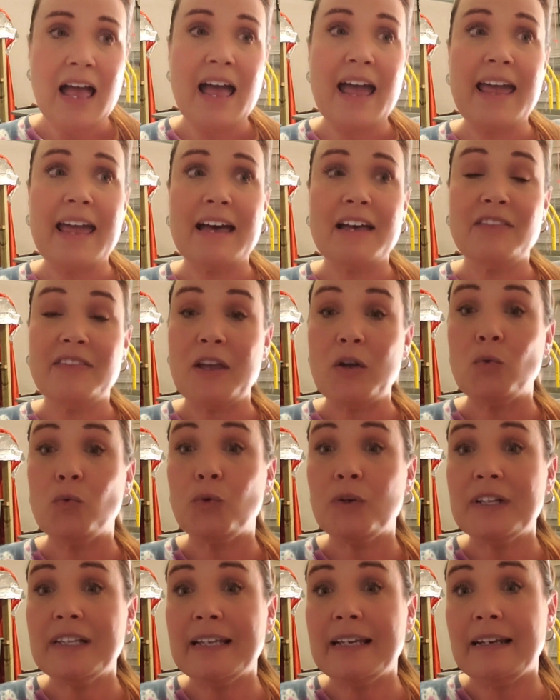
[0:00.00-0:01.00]
and they
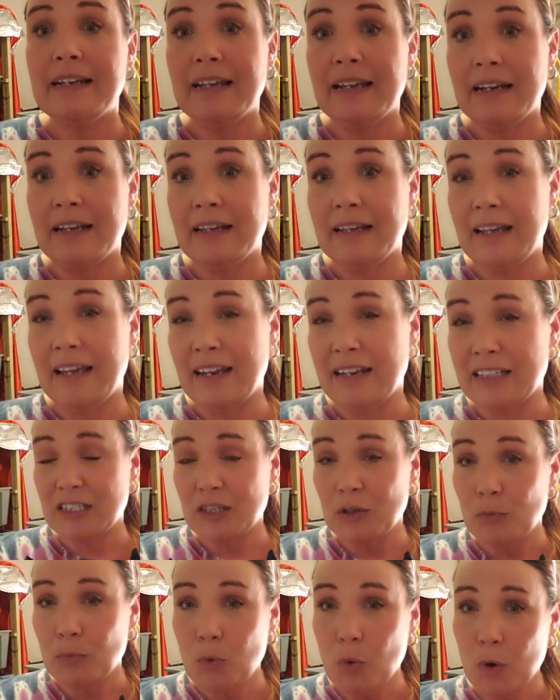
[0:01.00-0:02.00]
really need it, and
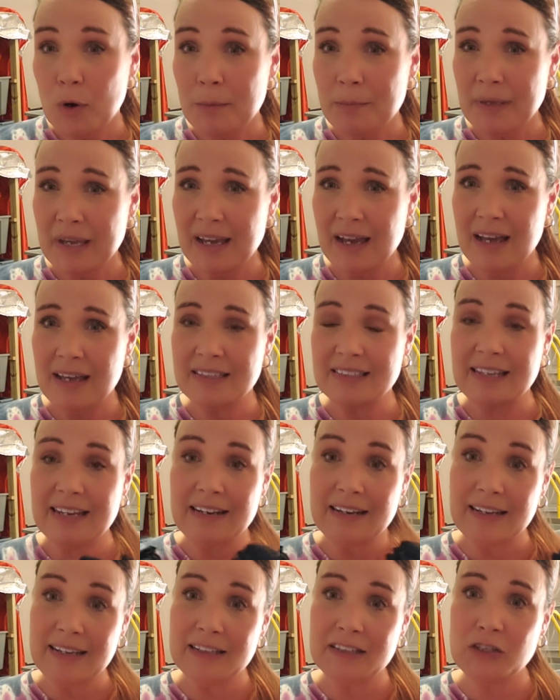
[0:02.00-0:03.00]
important because they
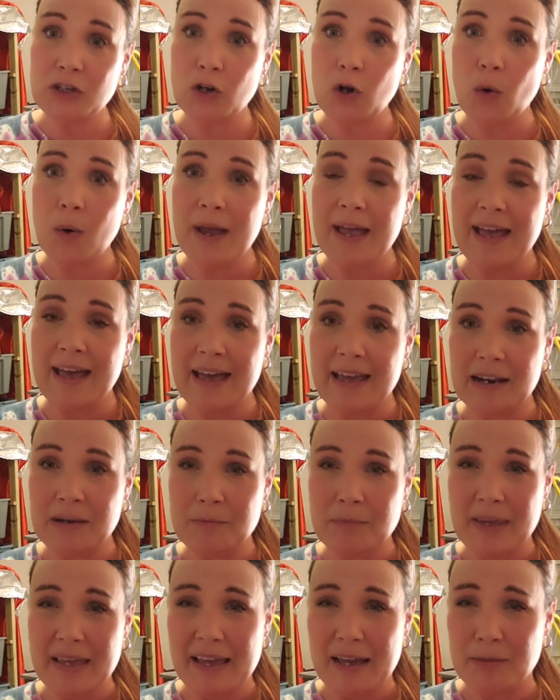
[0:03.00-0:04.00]
need to go ahead
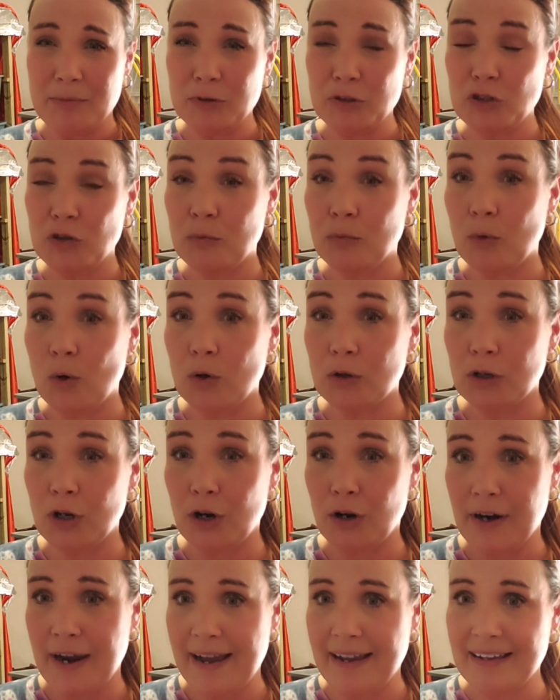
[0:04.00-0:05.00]
and be able to molt
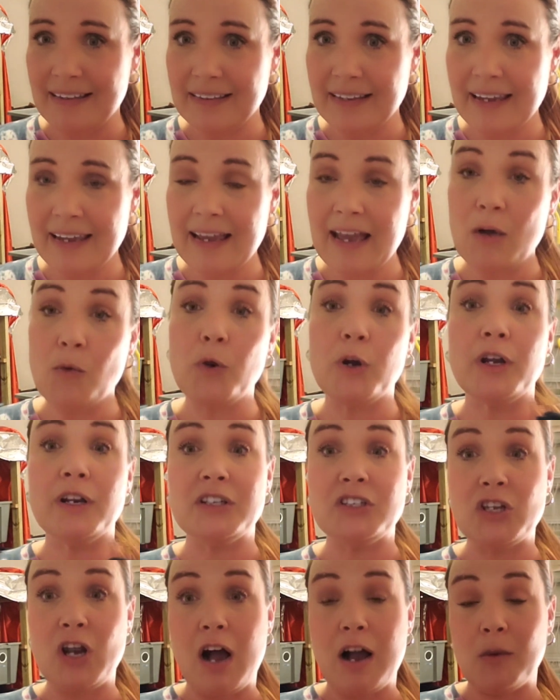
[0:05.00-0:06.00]
correctly. We're going to
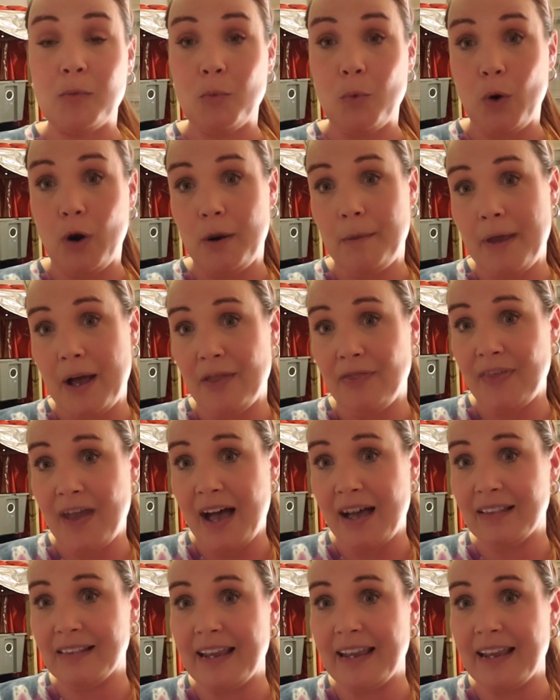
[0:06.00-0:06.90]
talk more about that